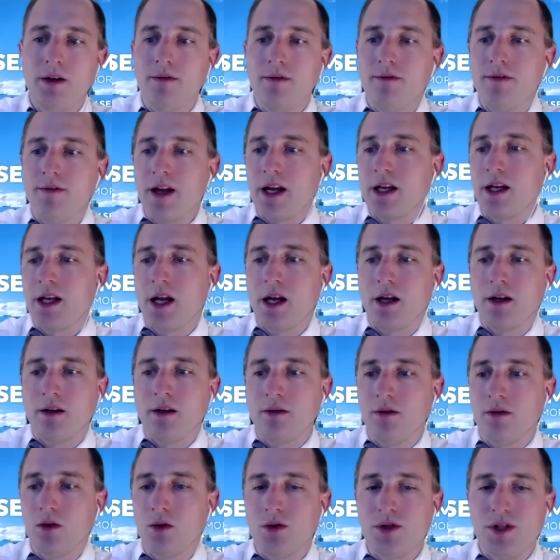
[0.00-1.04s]
vacate
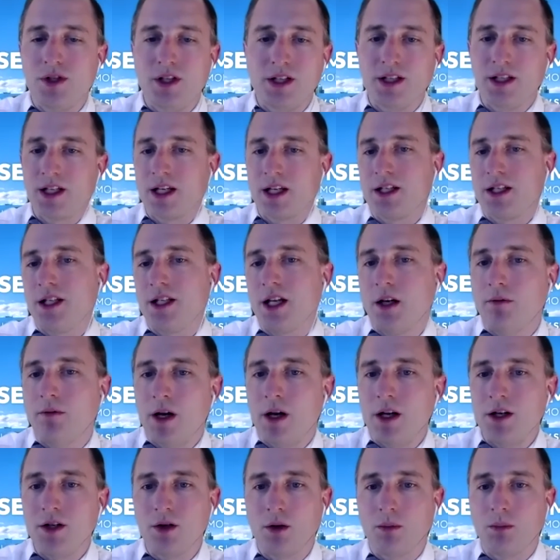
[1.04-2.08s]
those existing
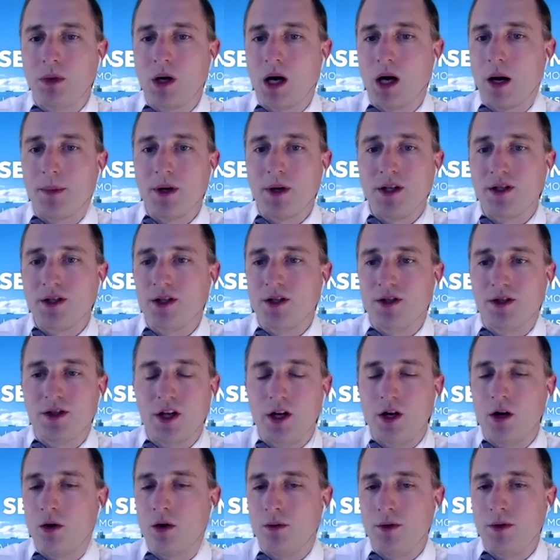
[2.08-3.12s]
rental properties because they
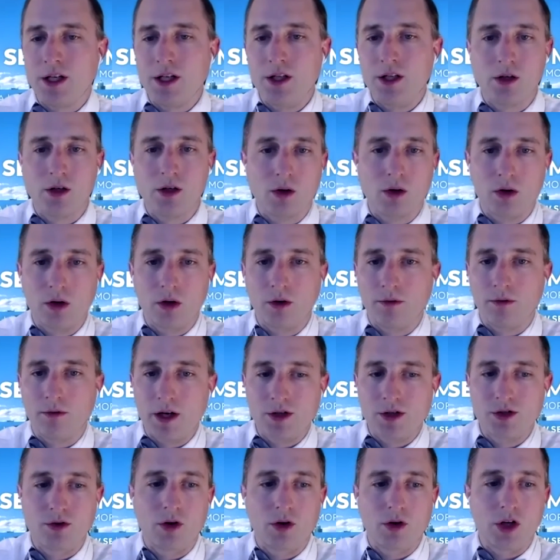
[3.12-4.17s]
don't need to go to their
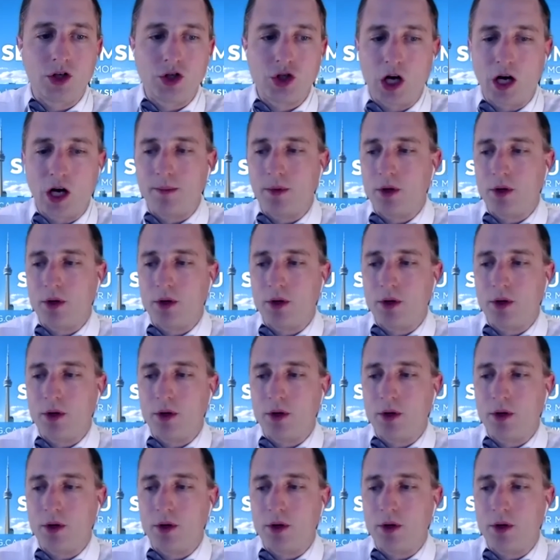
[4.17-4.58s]
restaurant job.